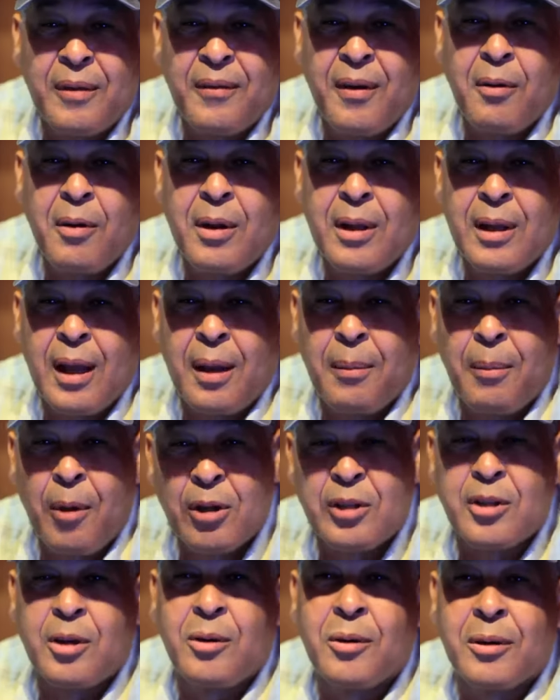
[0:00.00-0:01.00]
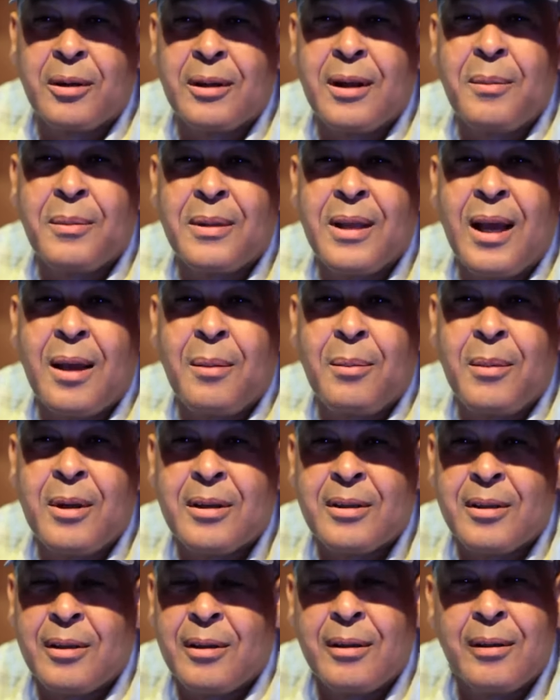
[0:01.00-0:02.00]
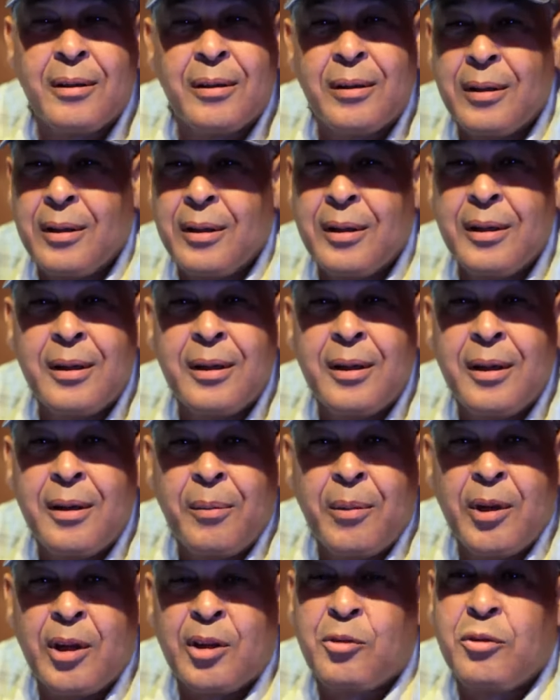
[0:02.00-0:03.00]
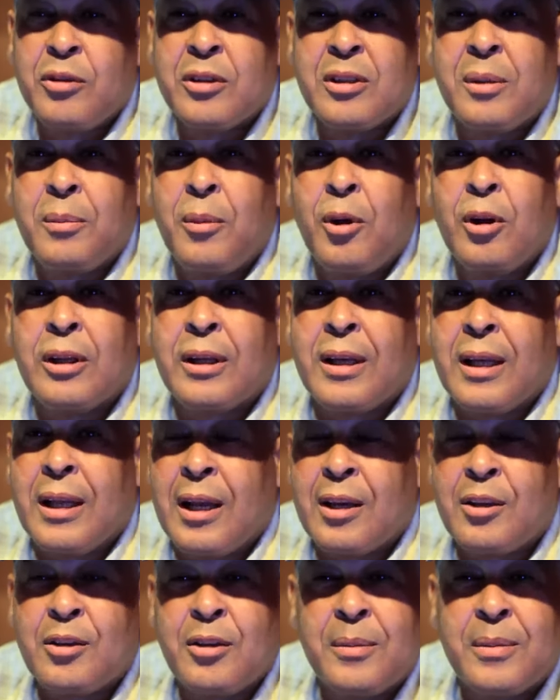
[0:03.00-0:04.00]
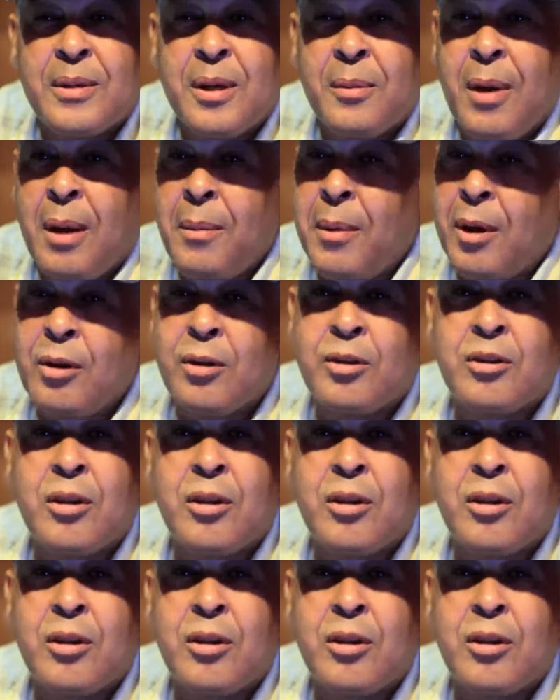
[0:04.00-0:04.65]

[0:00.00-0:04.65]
he never really a boss out sometimes, so... We just reason Bounty Killer and show him, say, why well, i